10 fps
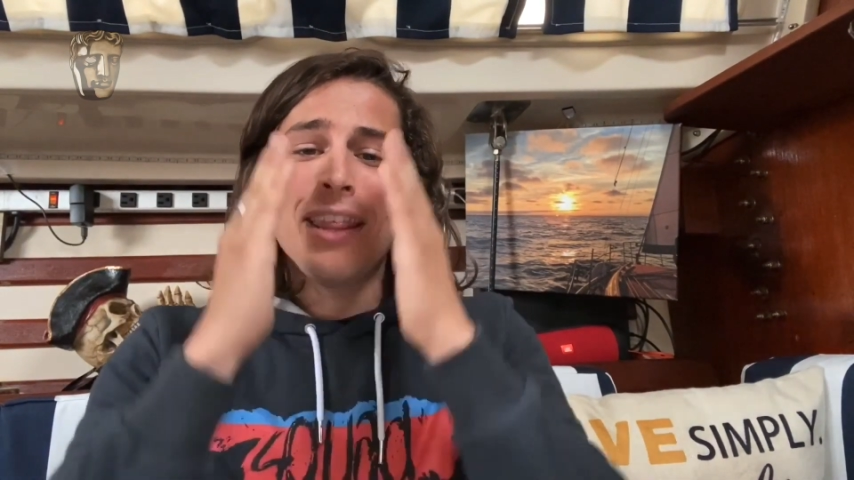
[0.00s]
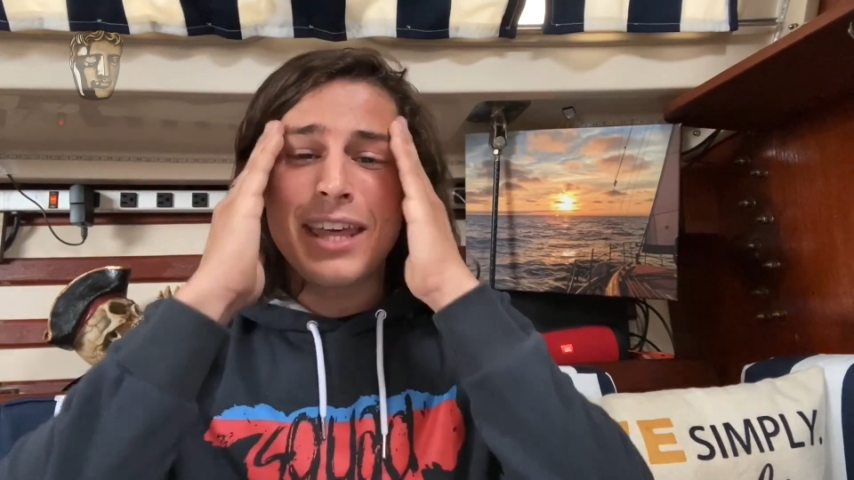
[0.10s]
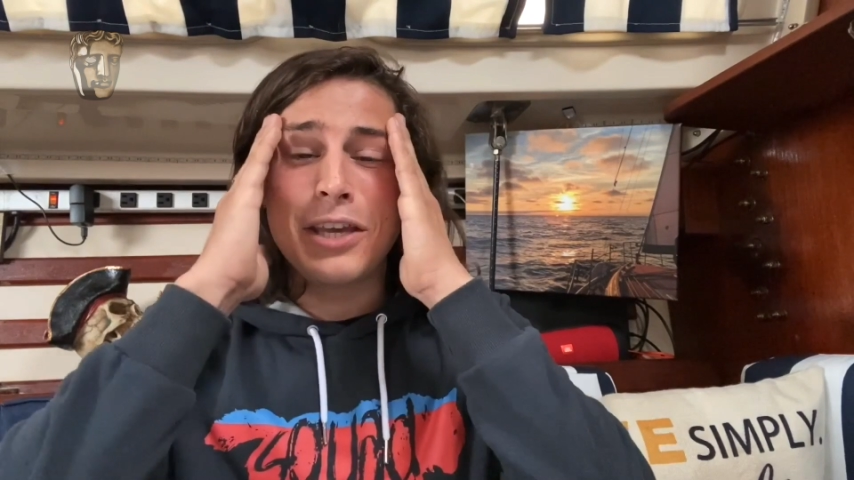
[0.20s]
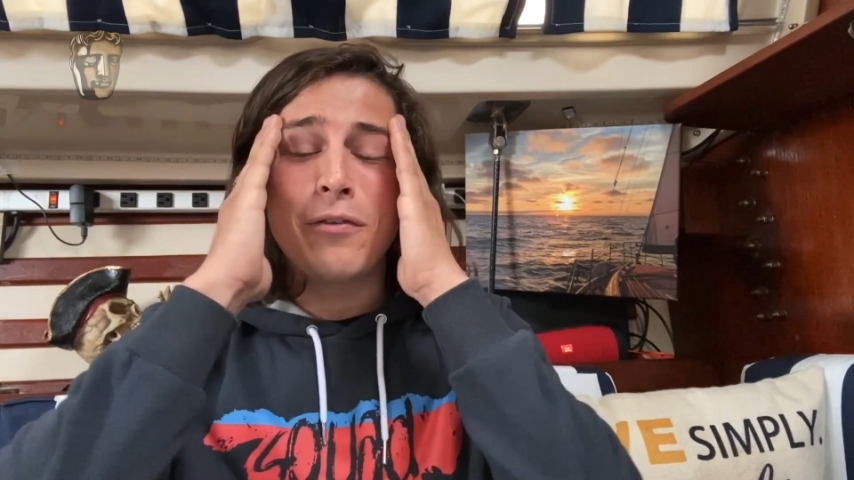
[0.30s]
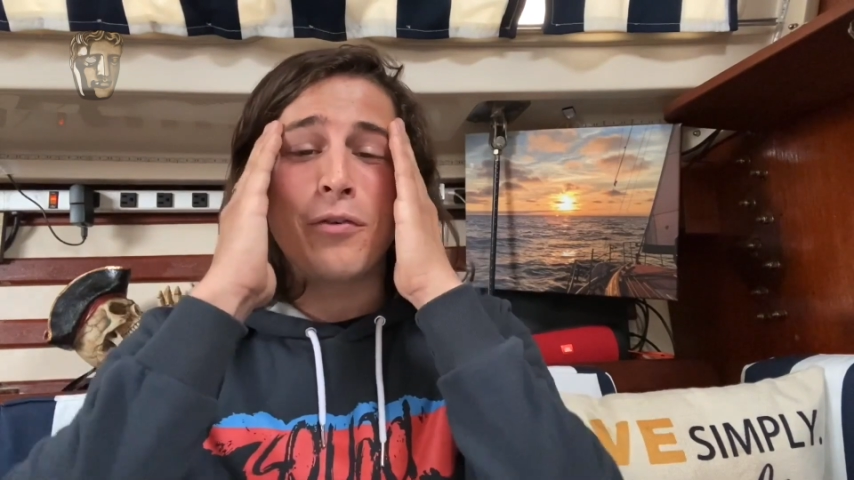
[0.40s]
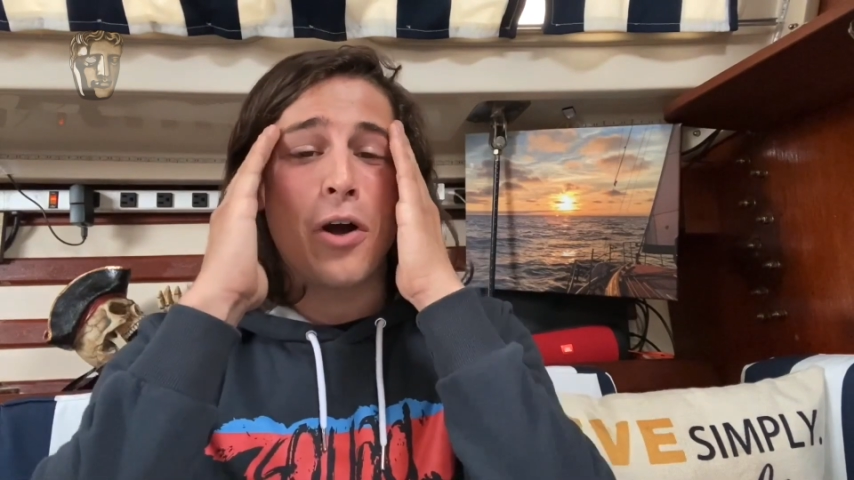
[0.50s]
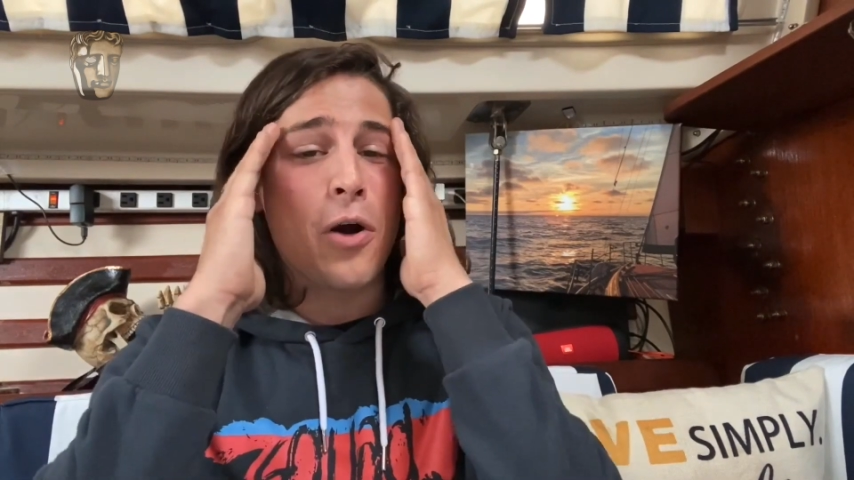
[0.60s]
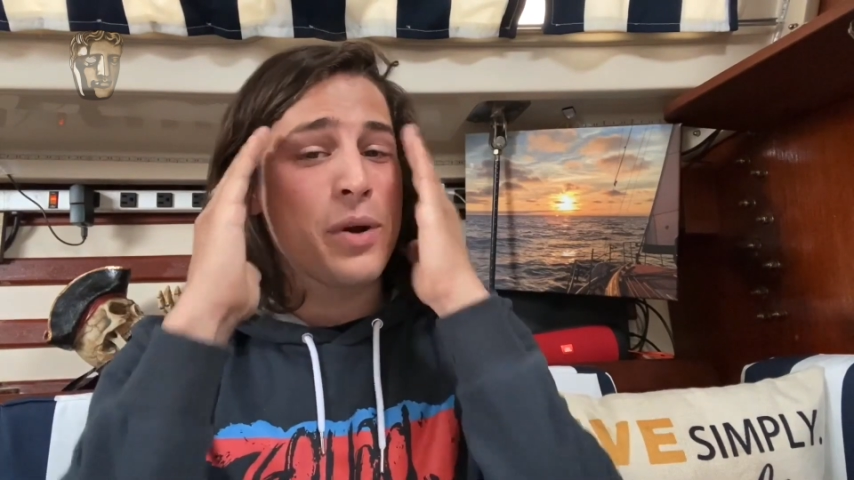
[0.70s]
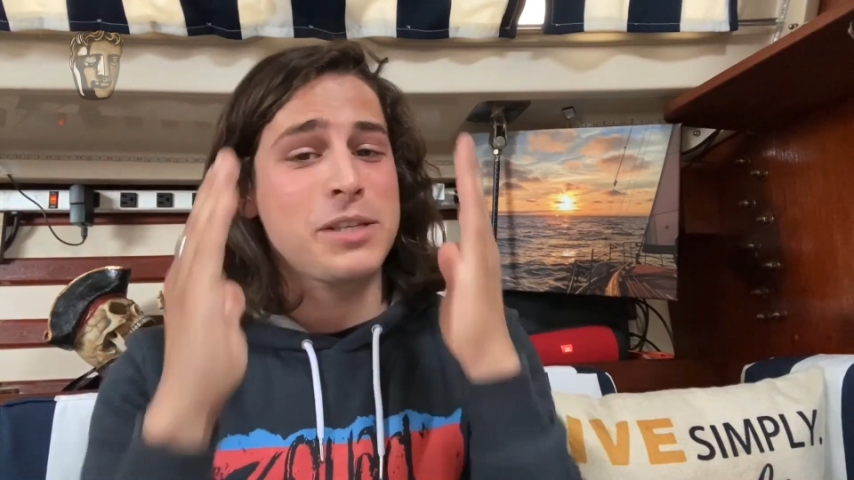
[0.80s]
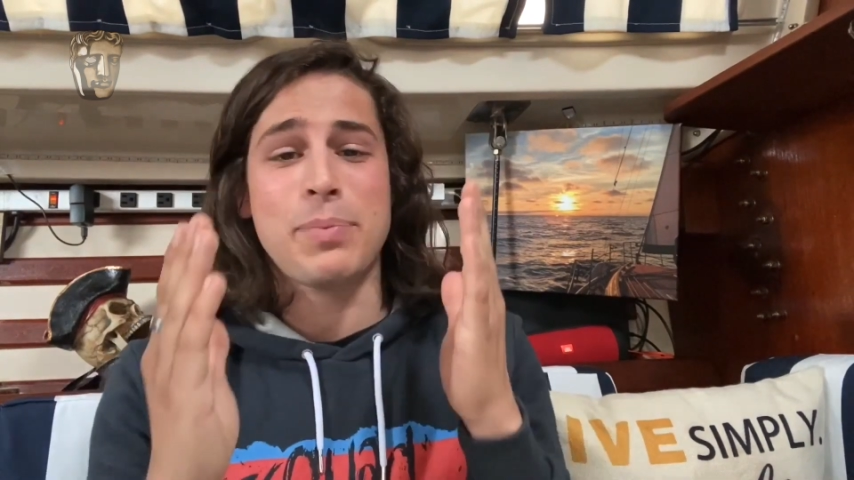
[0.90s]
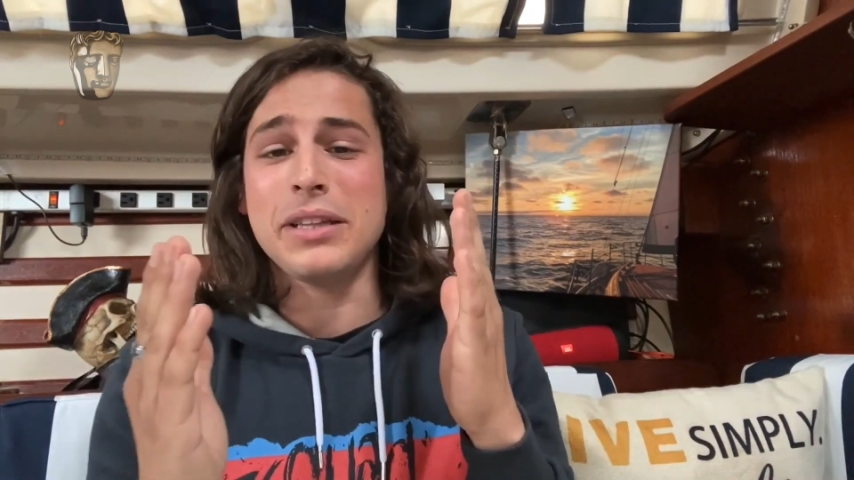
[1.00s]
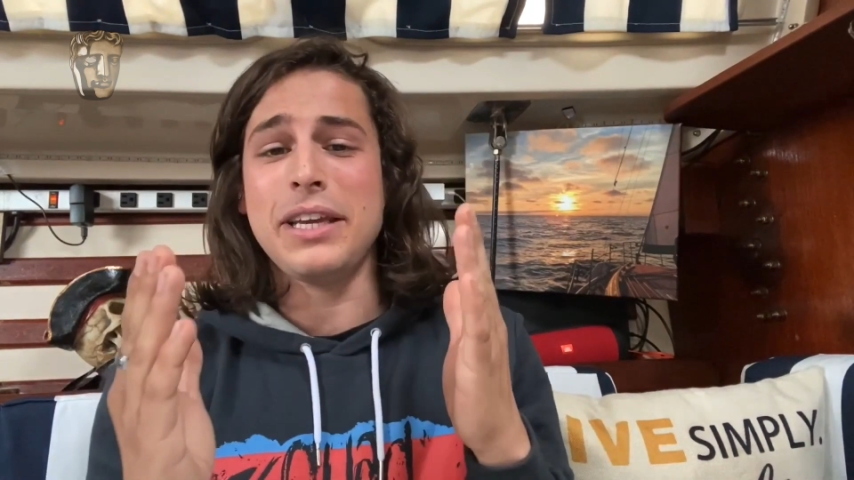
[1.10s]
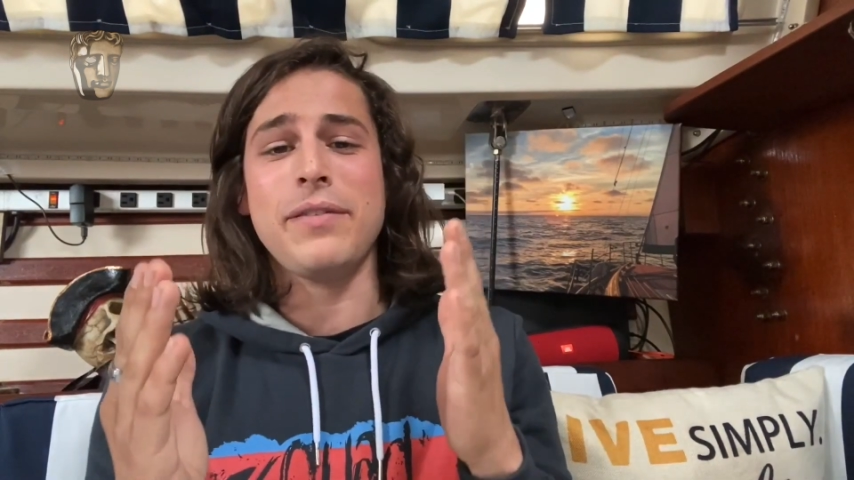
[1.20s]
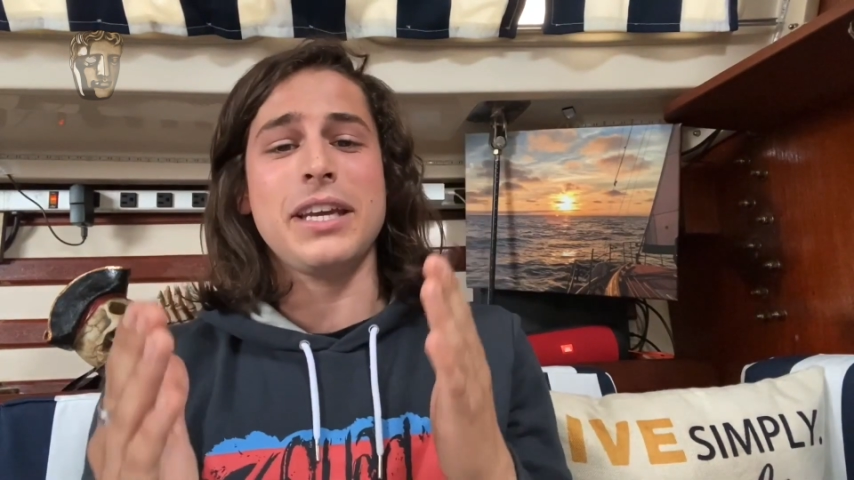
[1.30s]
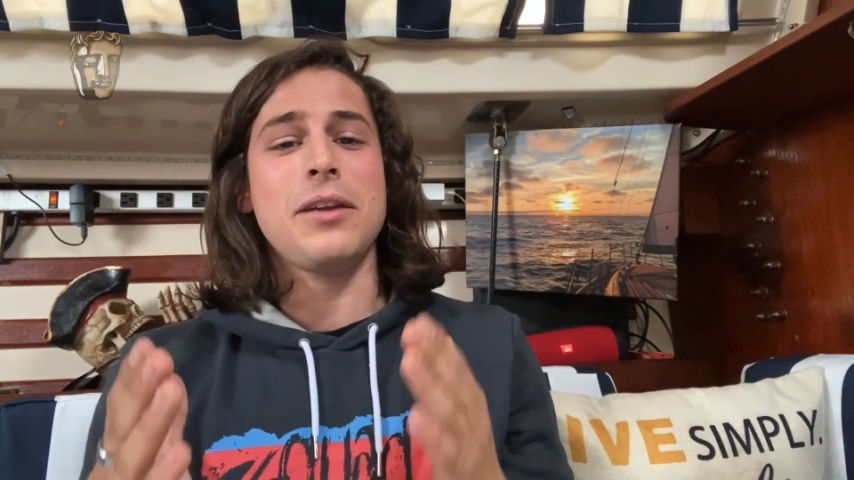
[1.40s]
Thank you for always
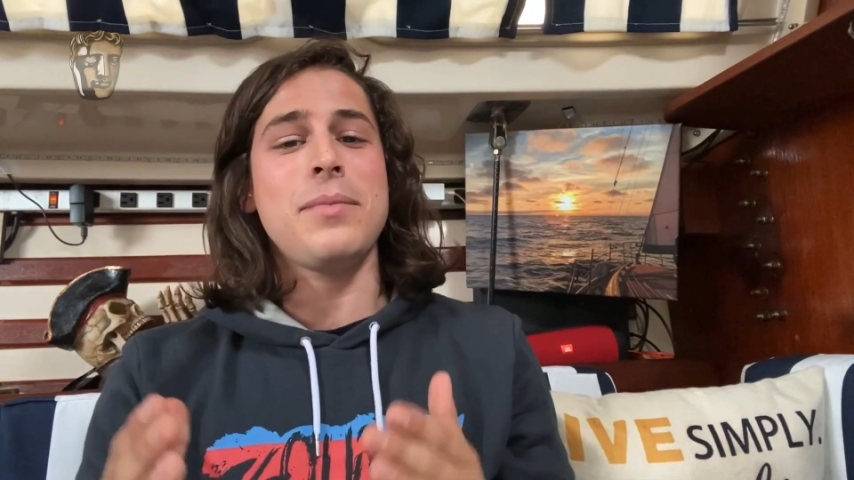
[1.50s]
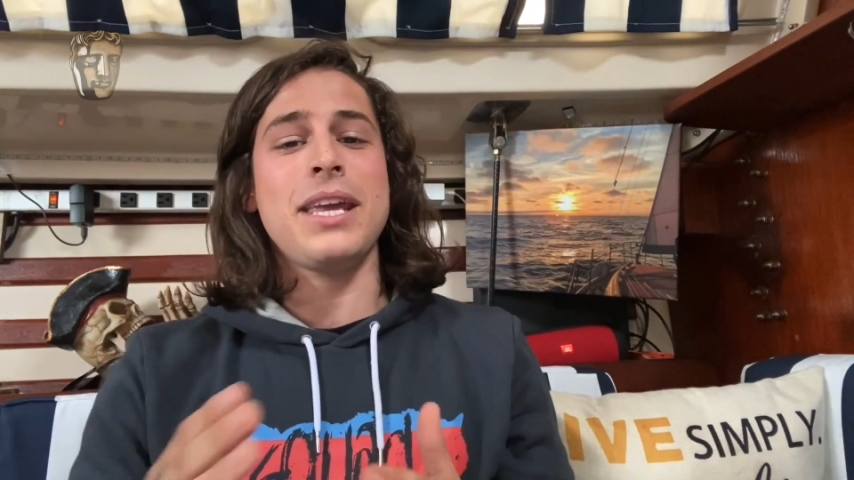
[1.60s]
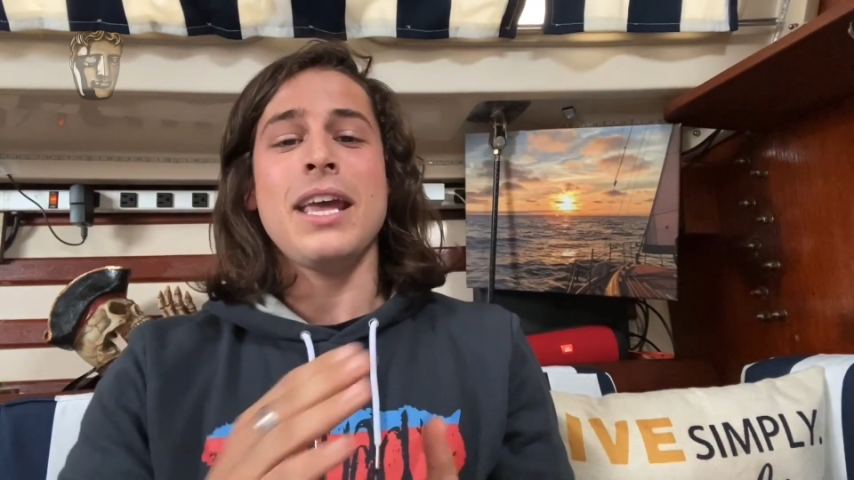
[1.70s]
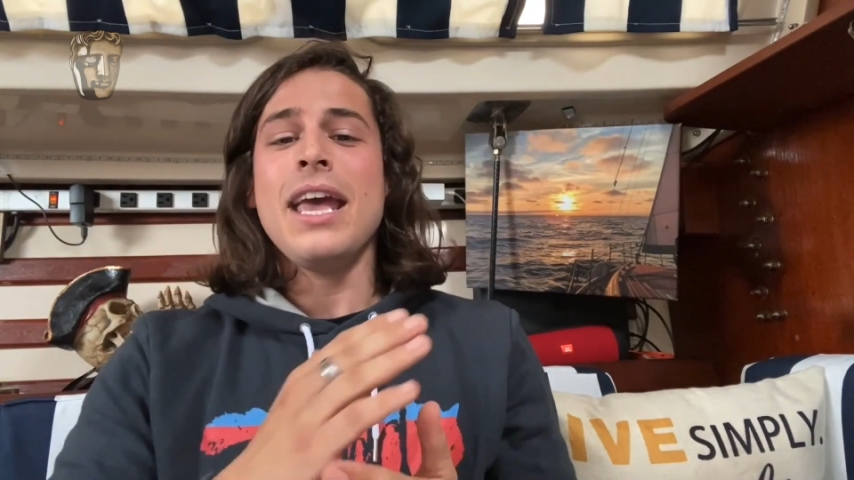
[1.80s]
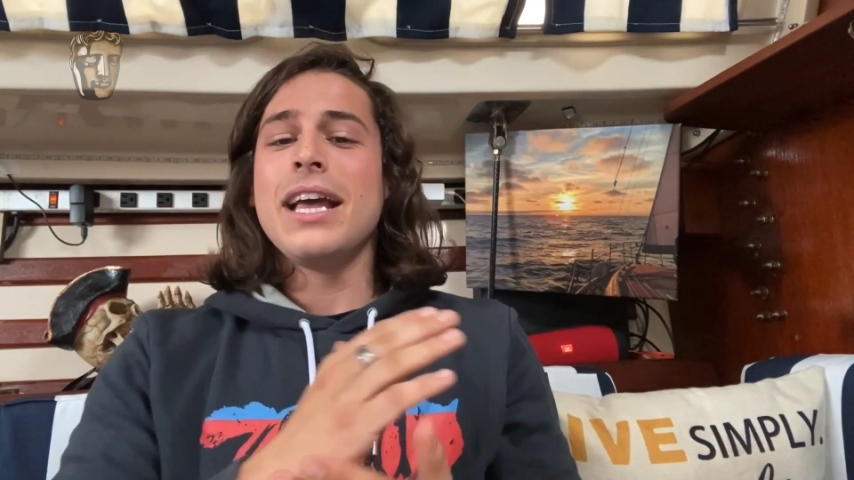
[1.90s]
believing in me